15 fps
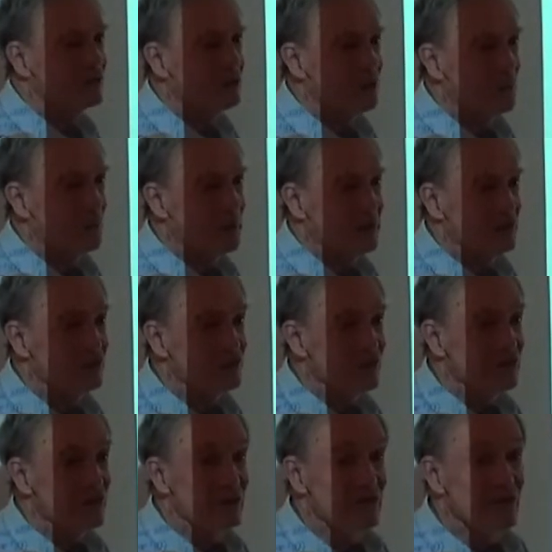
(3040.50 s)
zero based
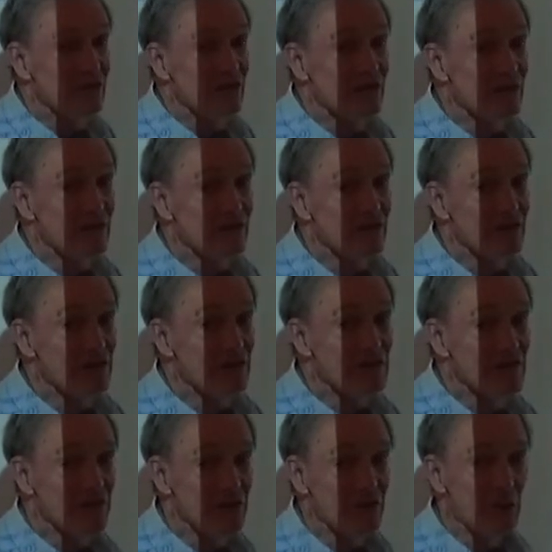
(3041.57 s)

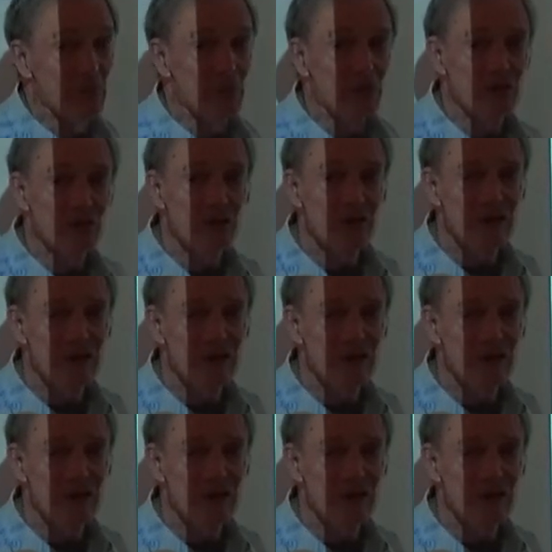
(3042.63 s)
the numbers